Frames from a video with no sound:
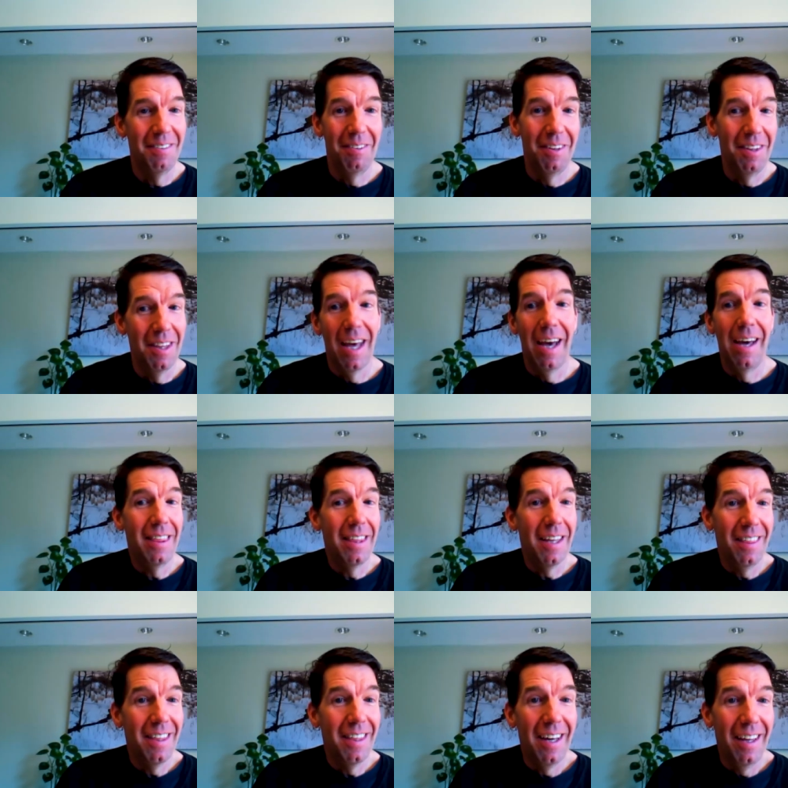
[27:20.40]
yeah. I
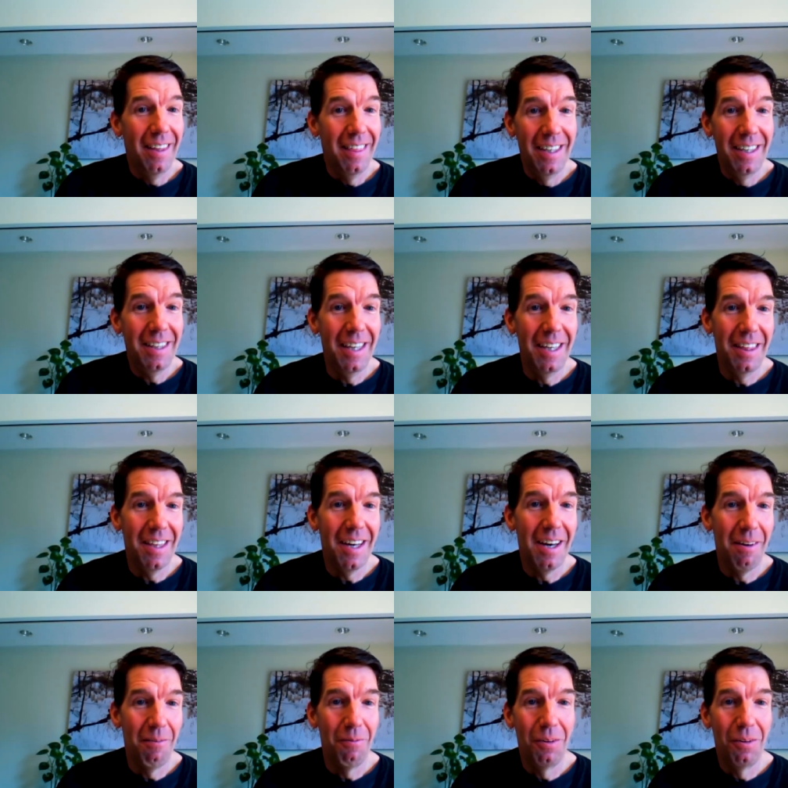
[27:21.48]
thought, think they
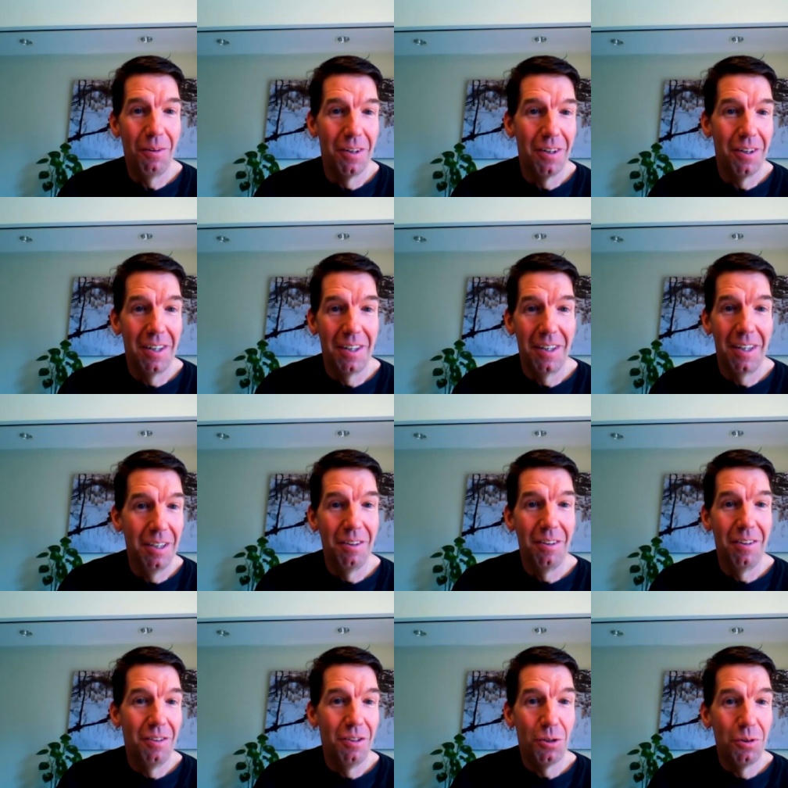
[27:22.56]
thought we were
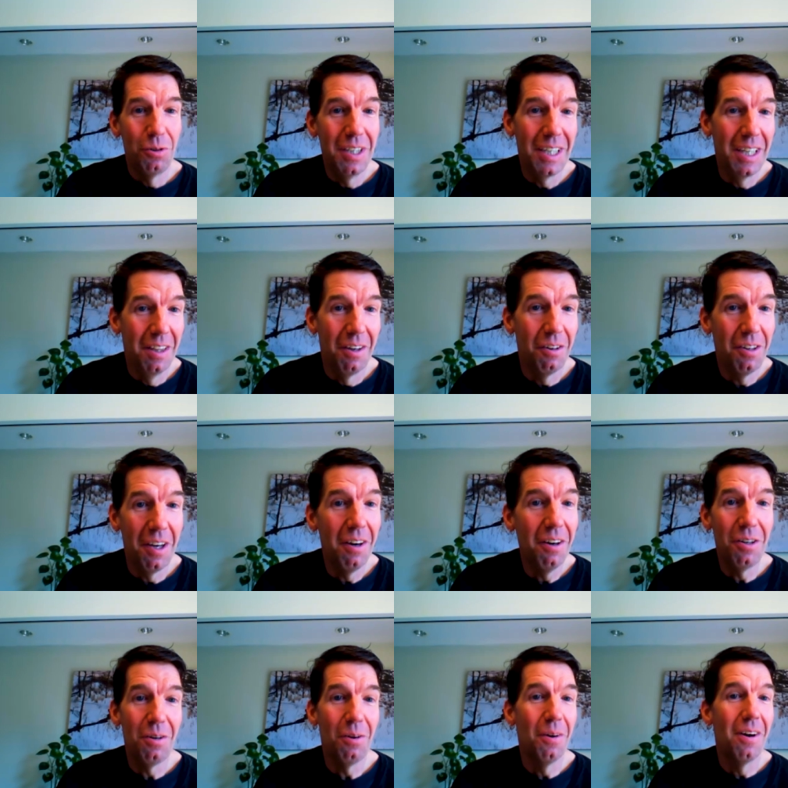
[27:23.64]
intruding in their
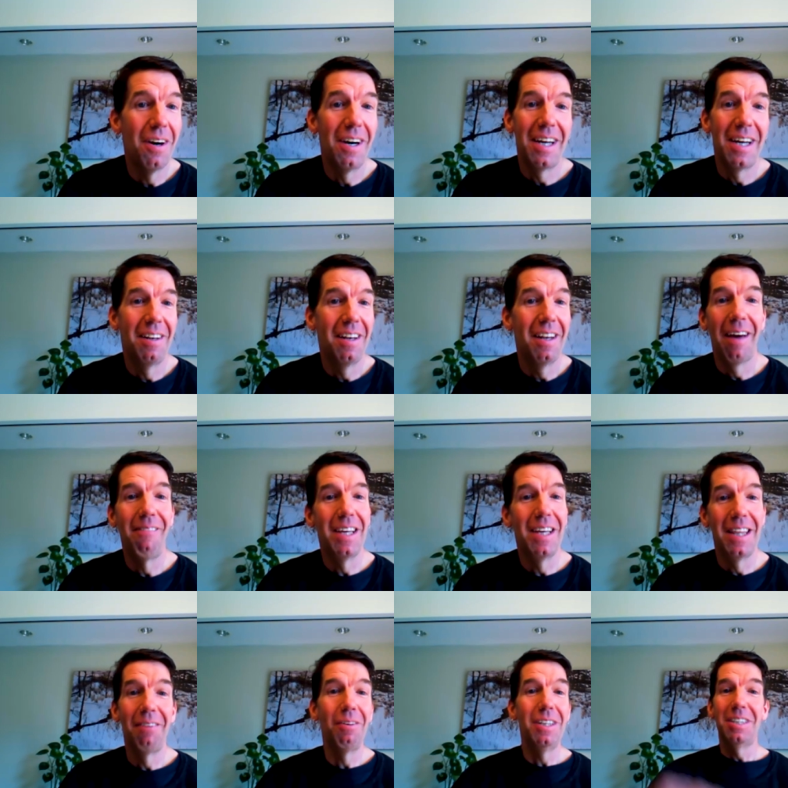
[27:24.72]
territory, and I mean,
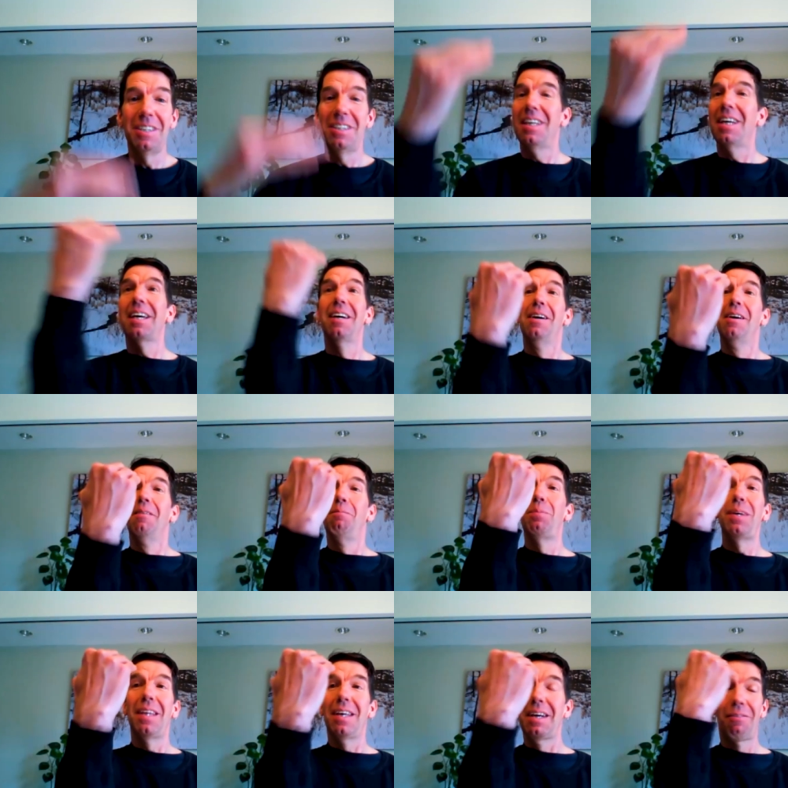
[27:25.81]
they would just like
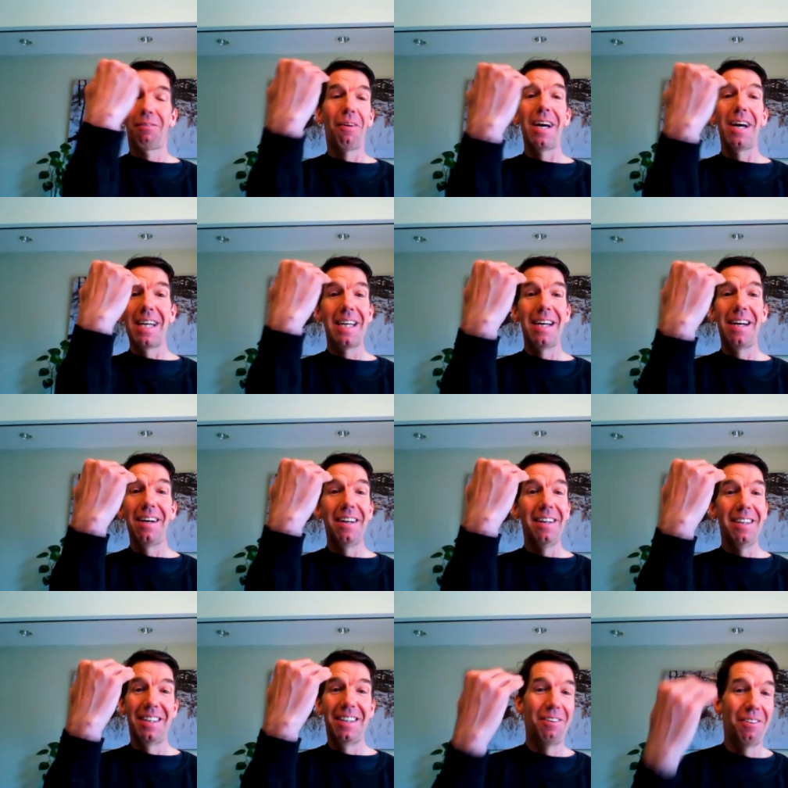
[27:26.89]
be like right here?
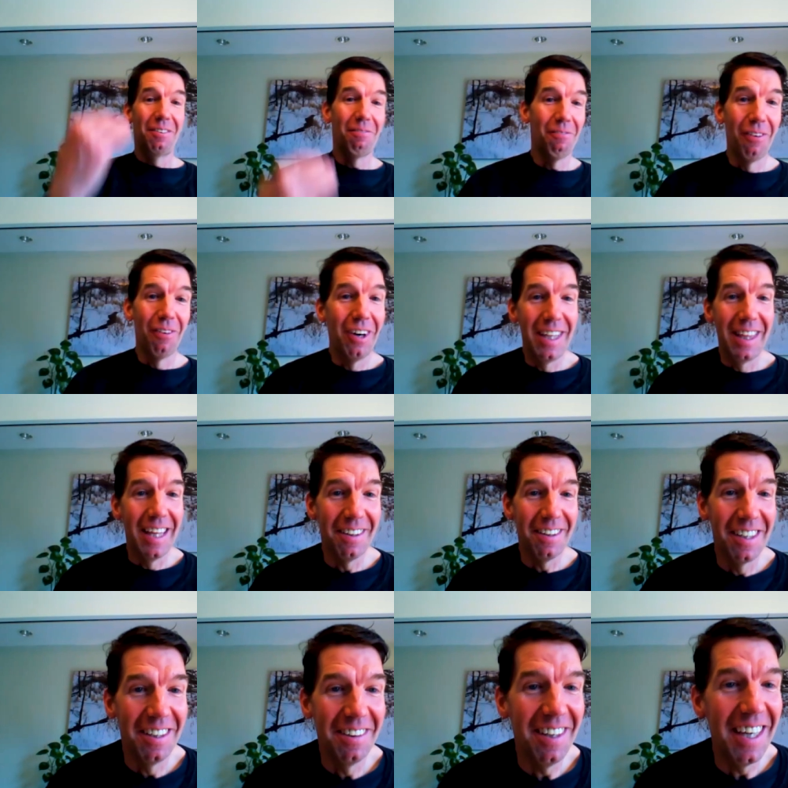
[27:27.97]
You're yes. worried that they're
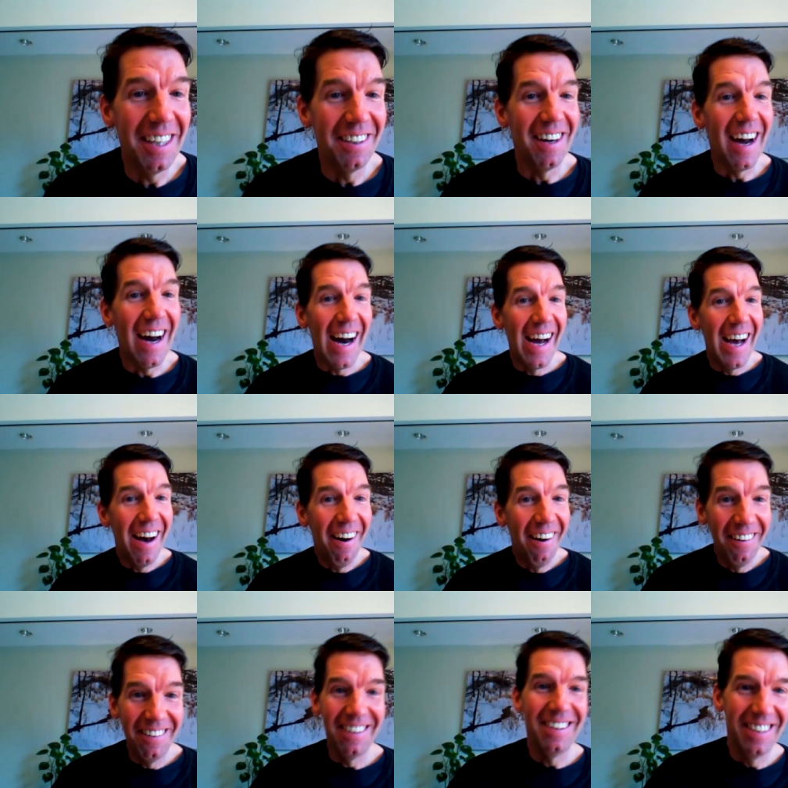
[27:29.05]
going to take your eye
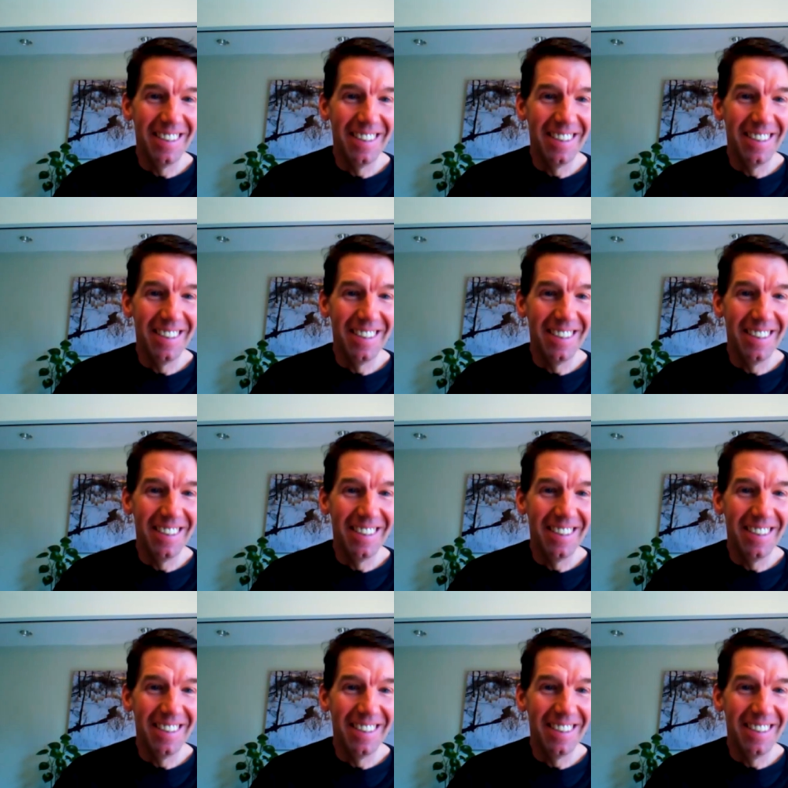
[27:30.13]
out?